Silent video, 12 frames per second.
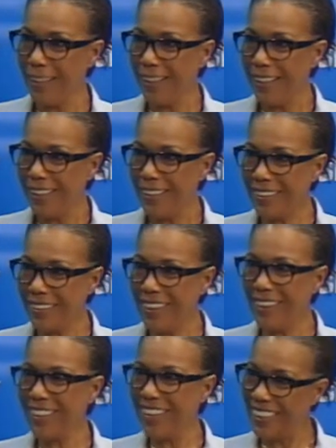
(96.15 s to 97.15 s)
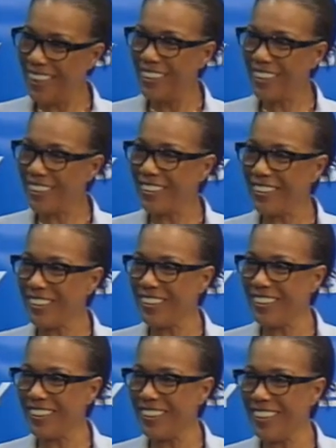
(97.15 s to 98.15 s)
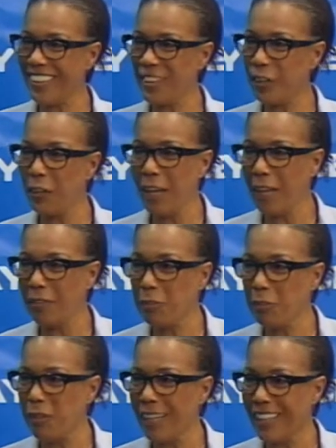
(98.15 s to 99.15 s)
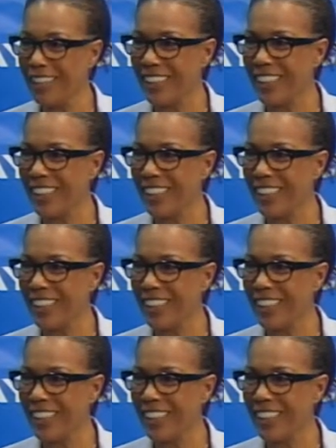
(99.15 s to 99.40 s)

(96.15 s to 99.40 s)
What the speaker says: So it's nice to know that you don't have too far to go.